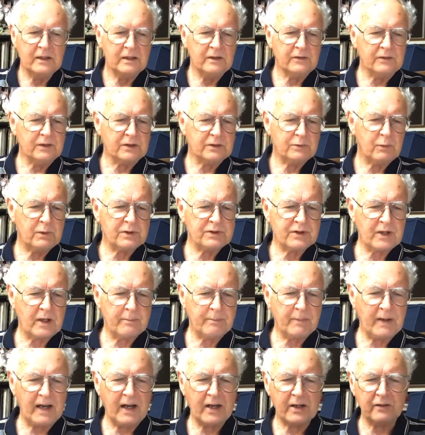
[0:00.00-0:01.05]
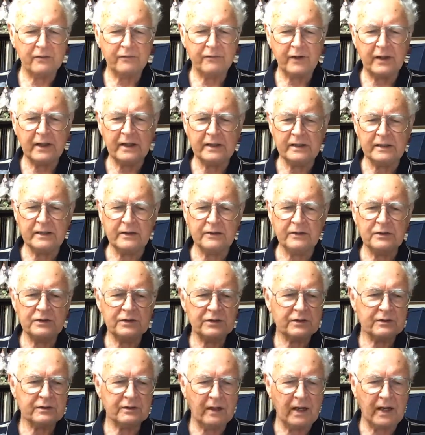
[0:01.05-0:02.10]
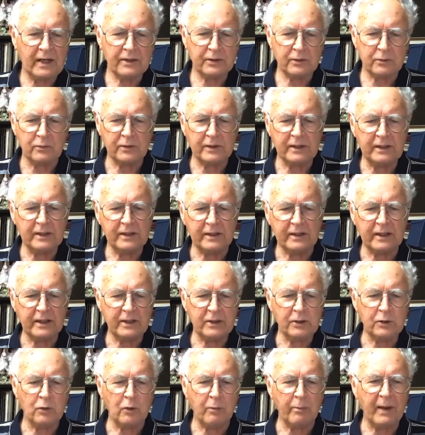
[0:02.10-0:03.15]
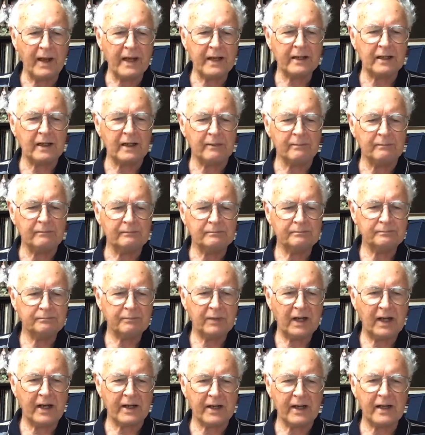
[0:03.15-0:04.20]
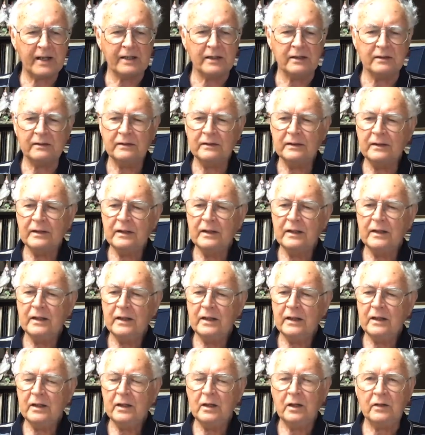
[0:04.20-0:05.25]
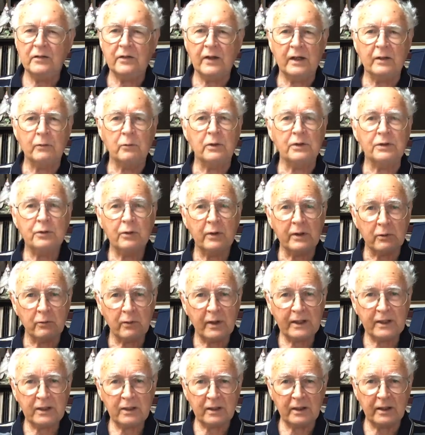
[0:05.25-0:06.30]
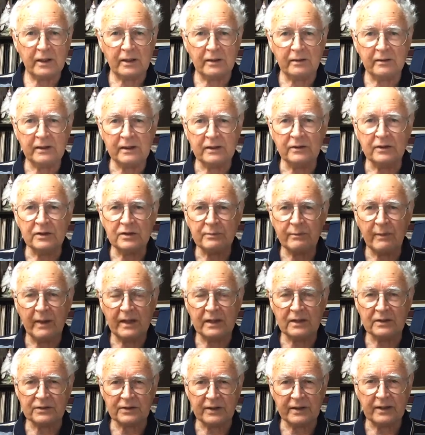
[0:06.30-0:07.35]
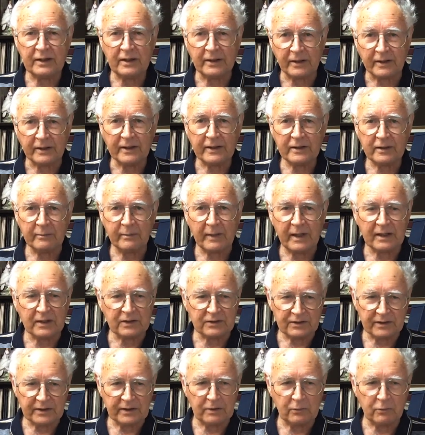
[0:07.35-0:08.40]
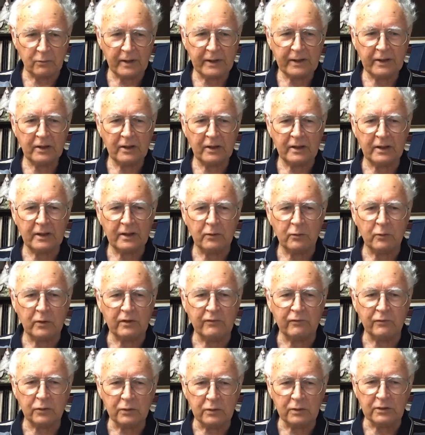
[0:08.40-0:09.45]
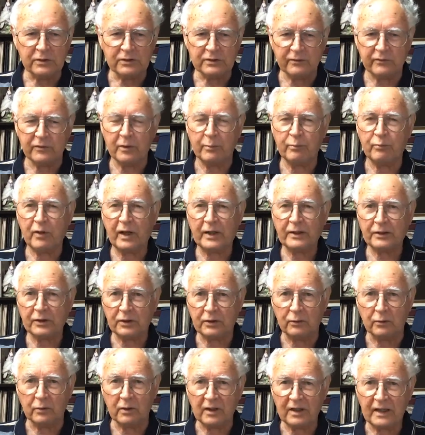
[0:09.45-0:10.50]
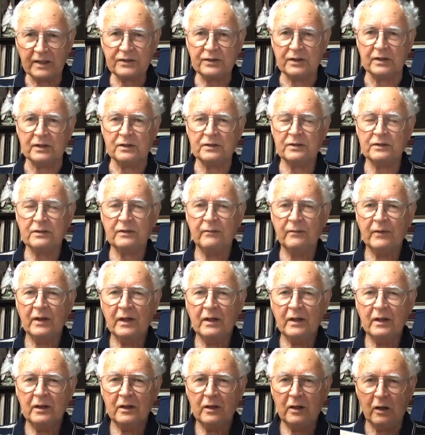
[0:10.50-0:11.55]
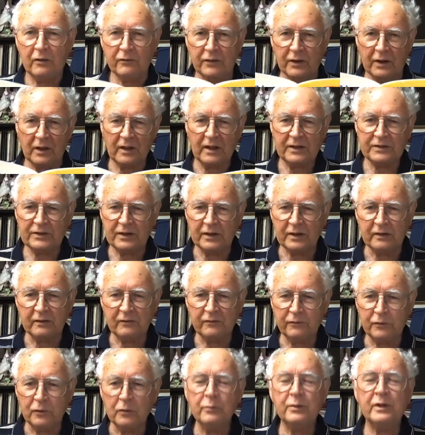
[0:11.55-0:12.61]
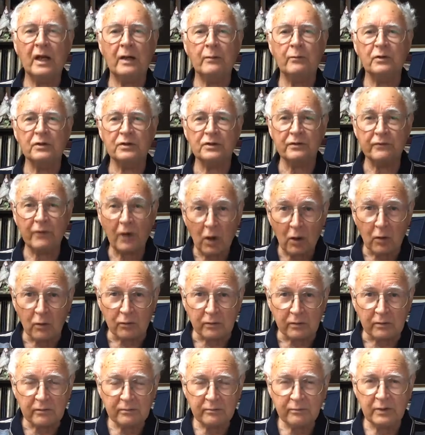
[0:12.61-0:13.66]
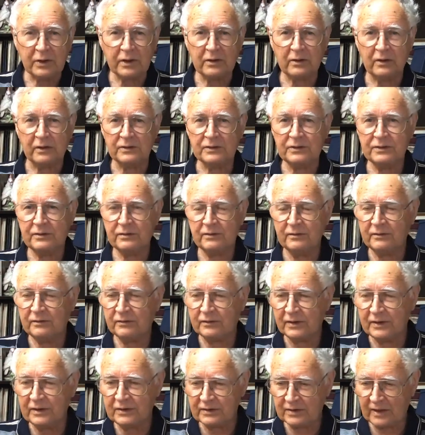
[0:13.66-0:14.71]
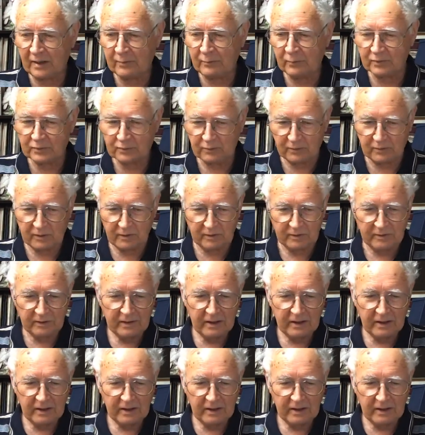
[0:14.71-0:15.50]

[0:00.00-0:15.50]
this was a part of this article here, Getting Your Backup, part 8. They were doing regular, in this magazine and another magazine, regular reviews of the practical classics, of the classic film cameras of old, because these cameras were